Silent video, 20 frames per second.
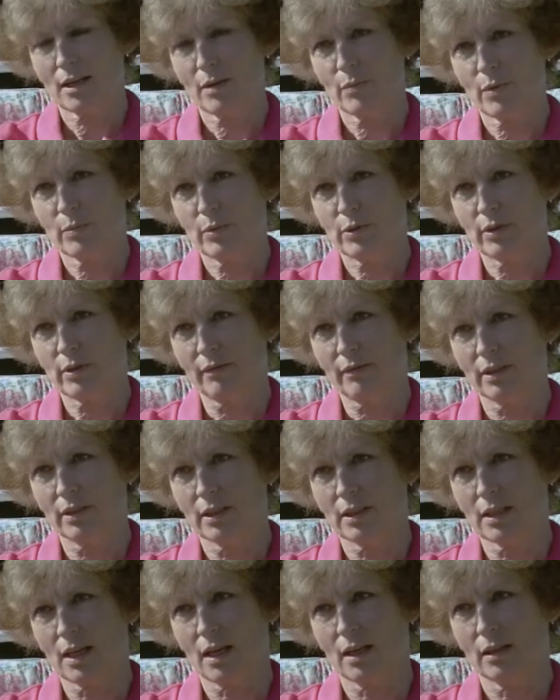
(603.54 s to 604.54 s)
remember travelling
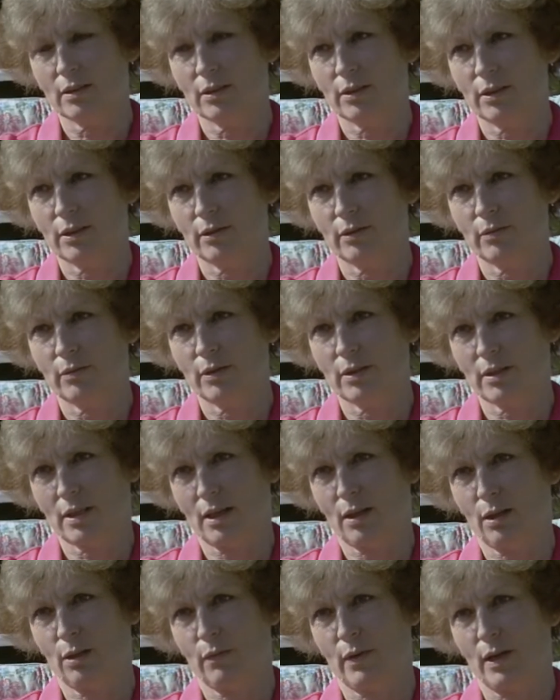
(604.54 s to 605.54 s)
down to the
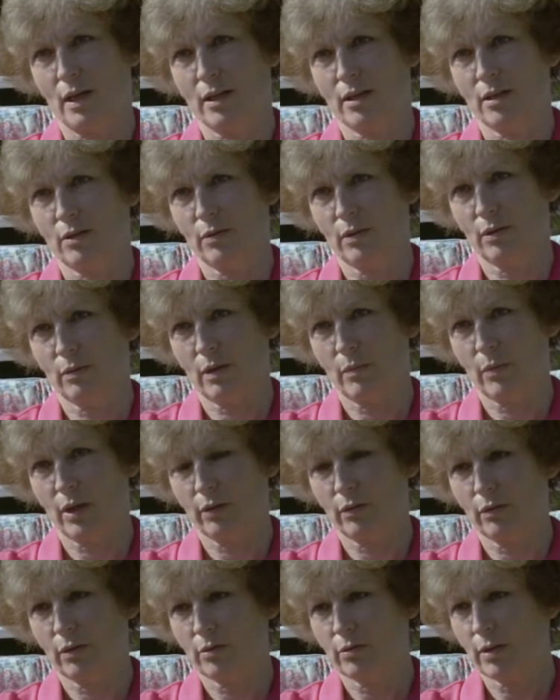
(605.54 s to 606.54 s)
south of Ireland with my
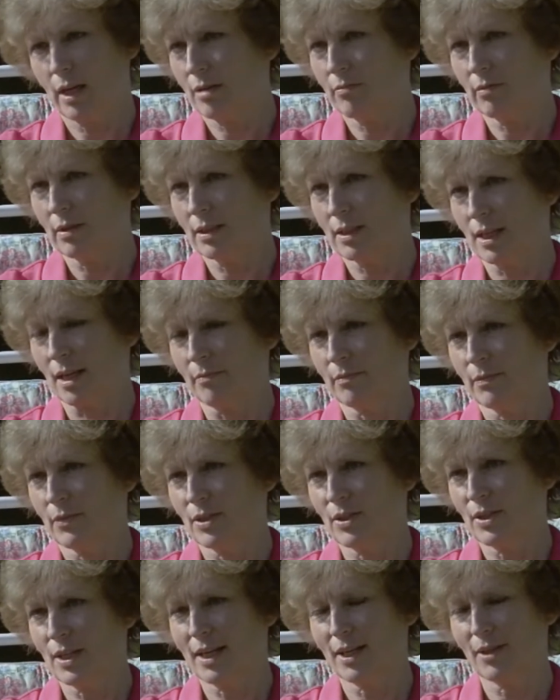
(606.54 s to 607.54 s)
mother in the train one time
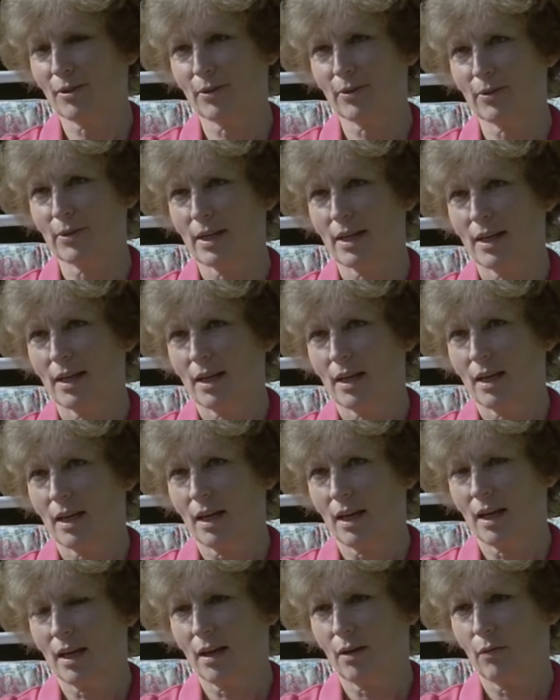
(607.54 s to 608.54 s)
and saying, you
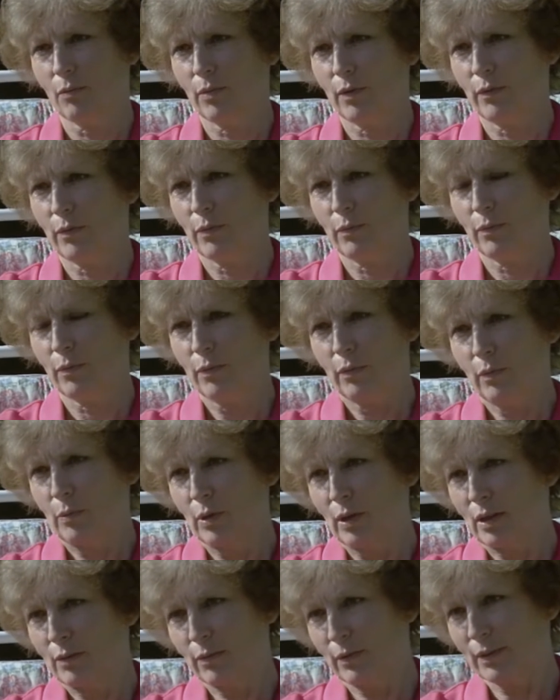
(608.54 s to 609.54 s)
know, we've a
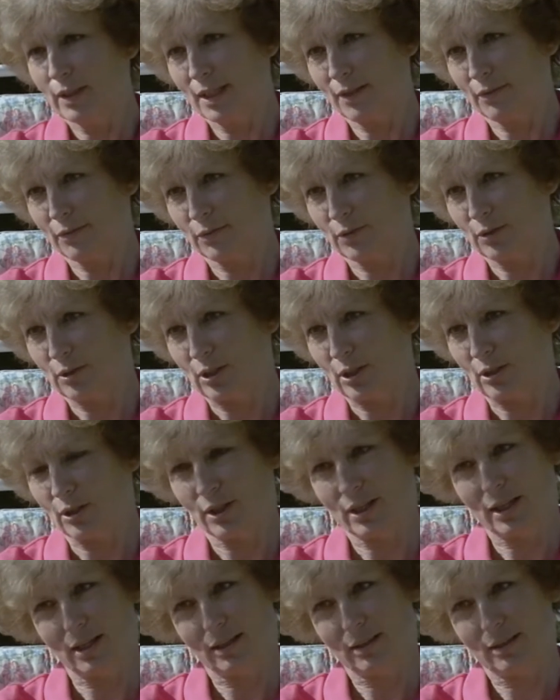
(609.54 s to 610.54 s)
wonderful gift in our
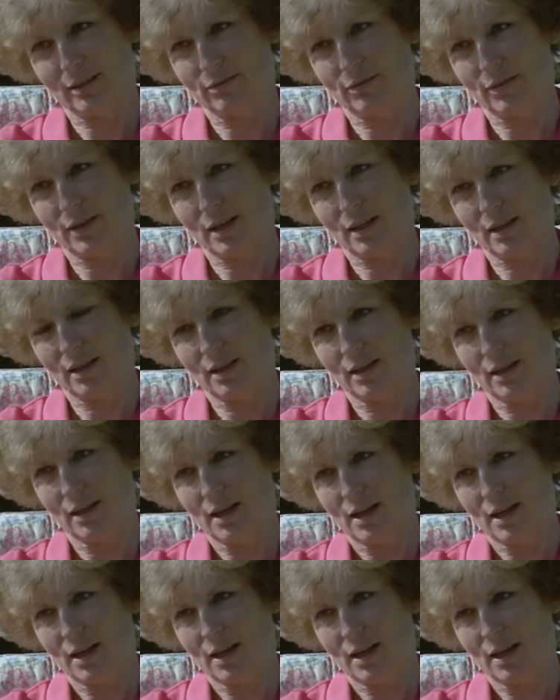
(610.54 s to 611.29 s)
Catholic faith.